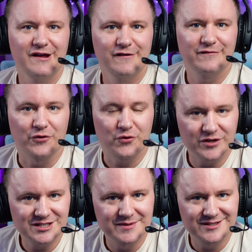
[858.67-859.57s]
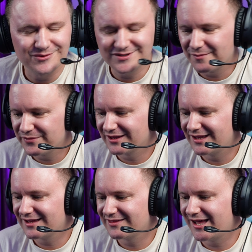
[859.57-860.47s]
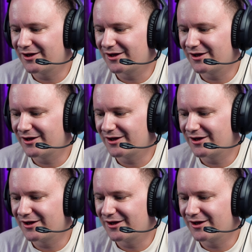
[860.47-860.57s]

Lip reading: for Christmas or something like that,